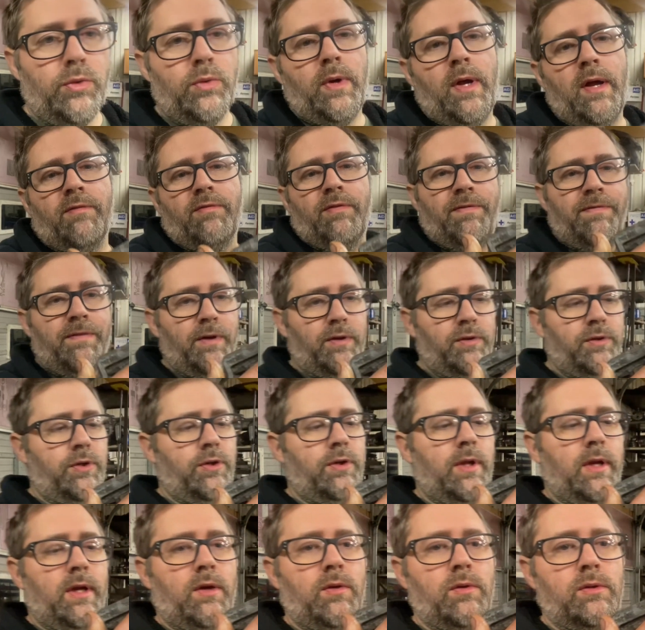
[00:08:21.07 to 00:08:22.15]
have a filter
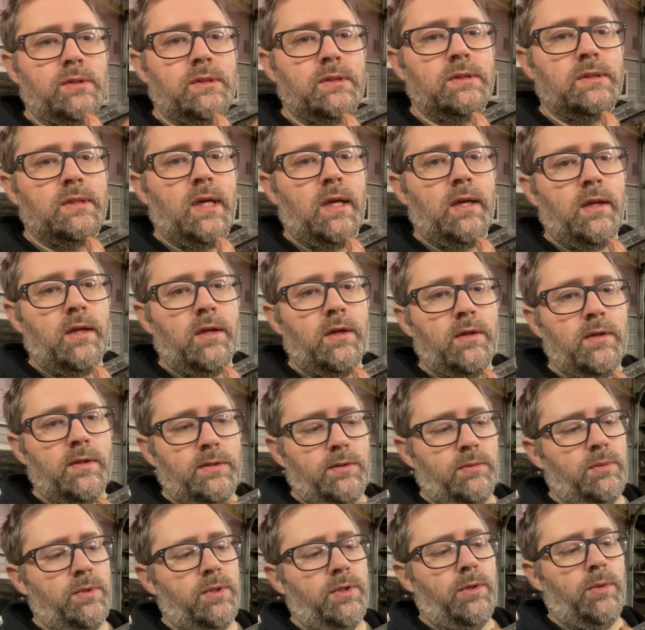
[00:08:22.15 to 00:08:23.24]
that goes inside here. This is
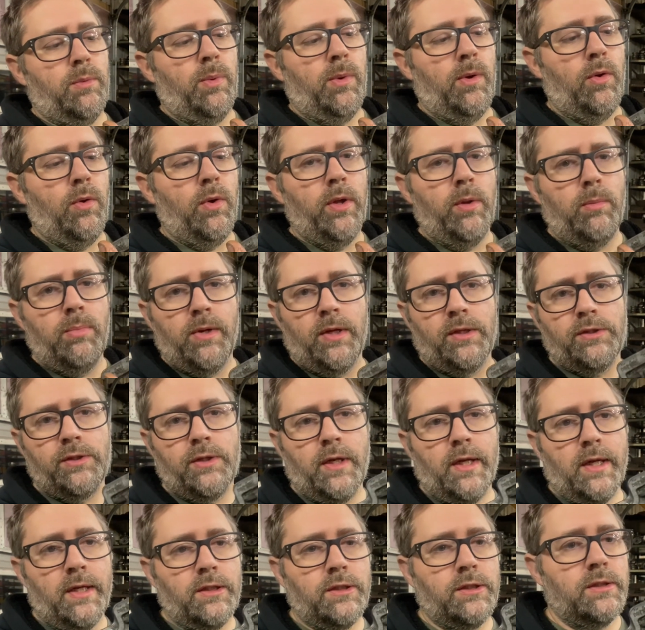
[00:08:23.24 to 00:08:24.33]
where your oil pressure
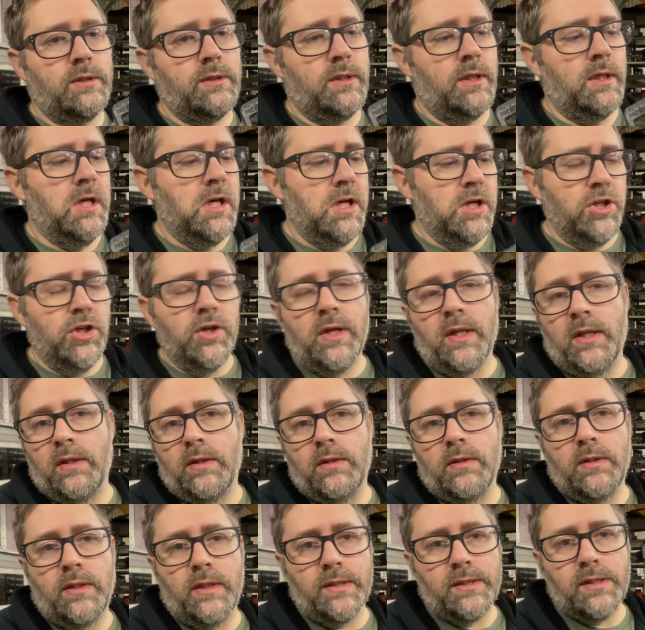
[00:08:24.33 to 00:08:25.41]
gauge is. You
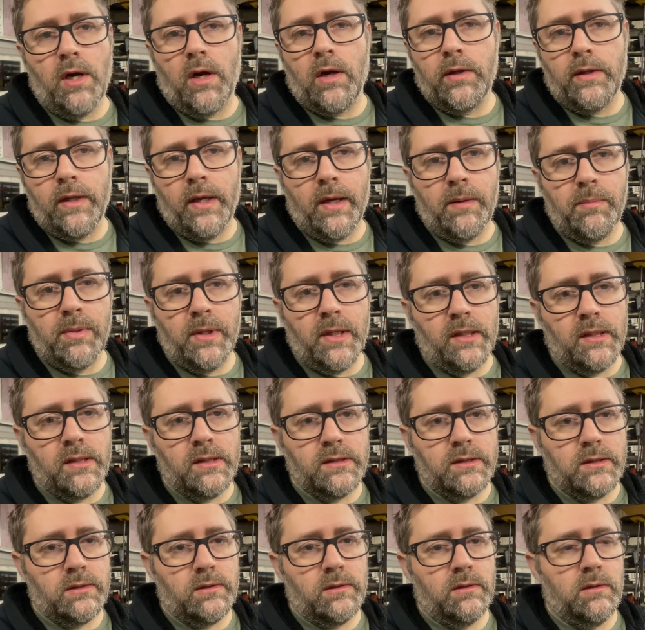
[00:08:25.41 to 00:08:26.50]
can discard that
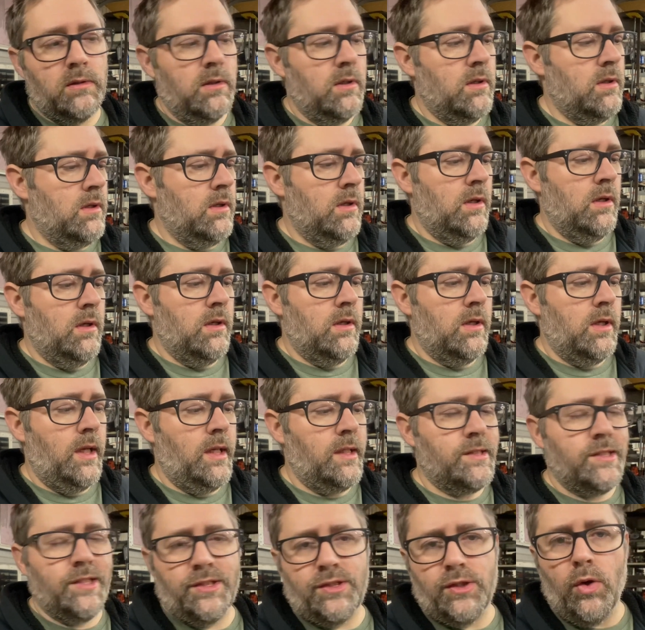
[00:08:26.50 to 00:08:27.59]
because
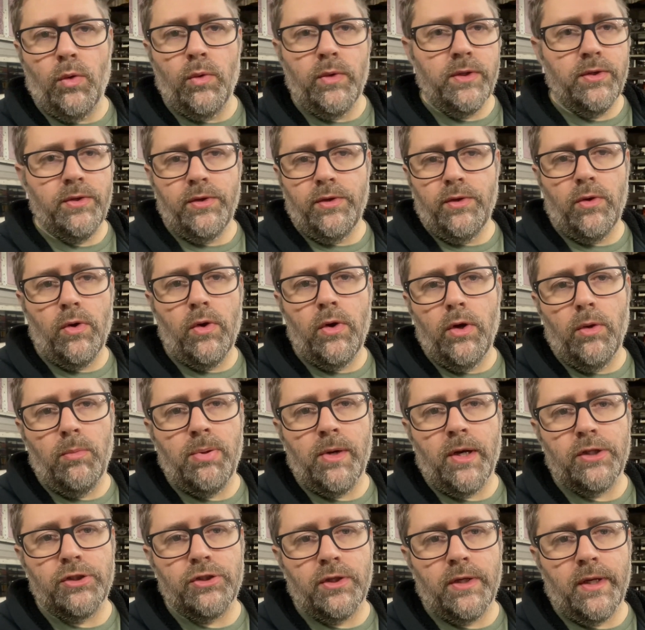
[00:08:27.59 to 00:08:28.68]
it's just going to your oil
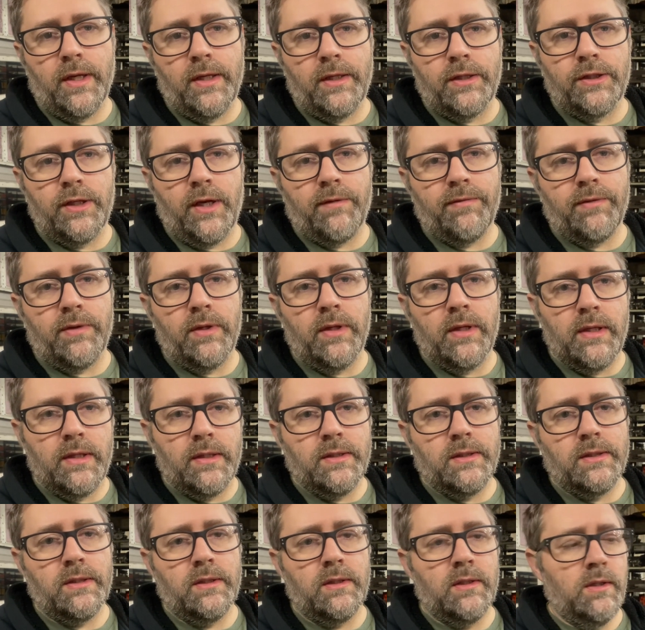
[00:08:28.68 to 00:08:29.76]
pressure gauge after
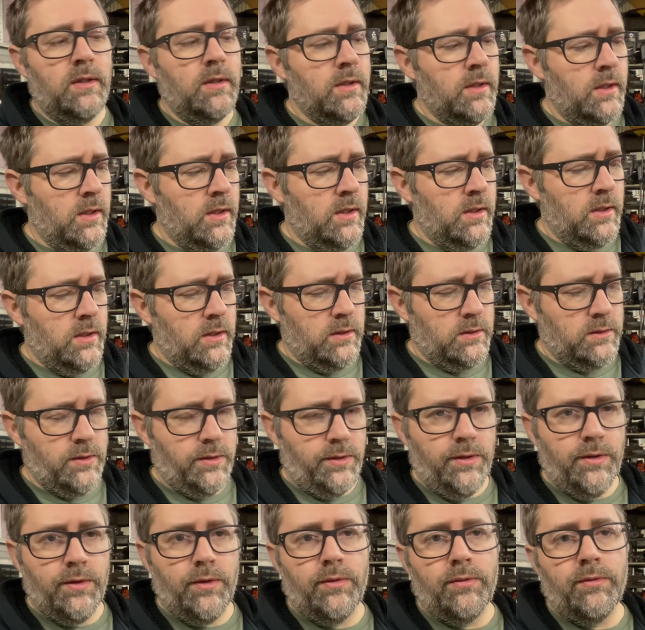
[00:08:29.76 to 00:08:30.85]
this. So
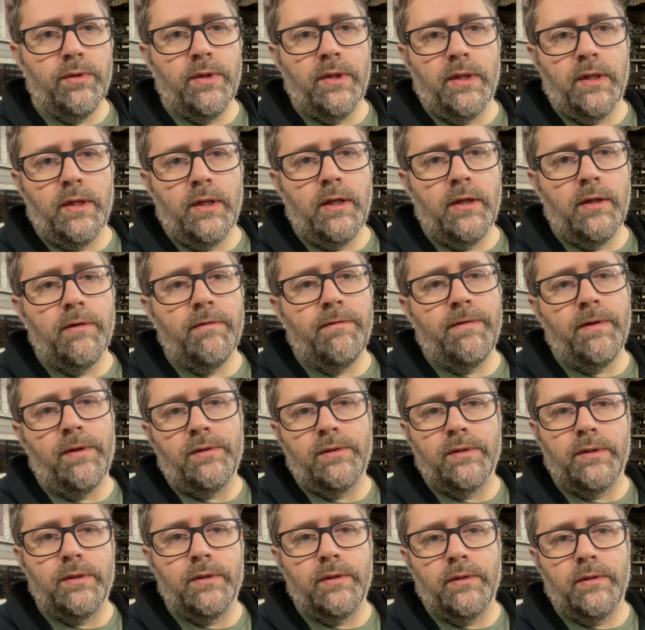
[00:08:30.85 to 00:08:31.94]
you don't really need to
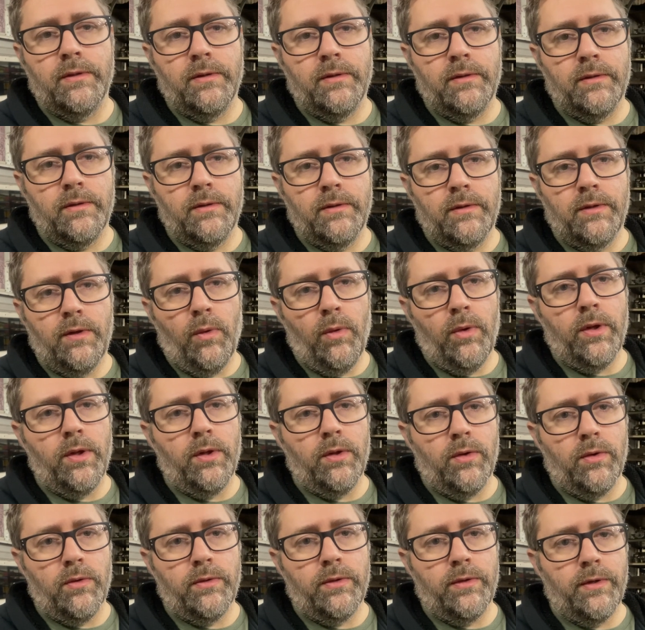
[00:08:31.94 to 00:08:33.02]
filter the oil
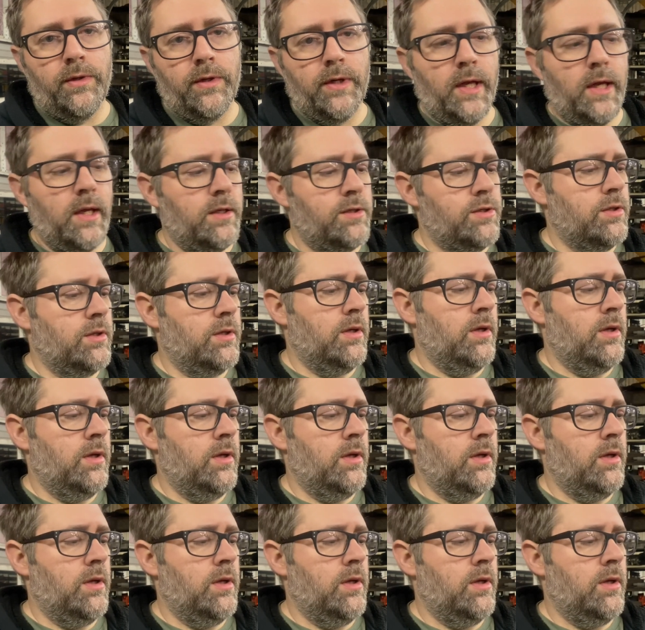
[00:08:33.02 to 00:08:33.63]
going to your gauge.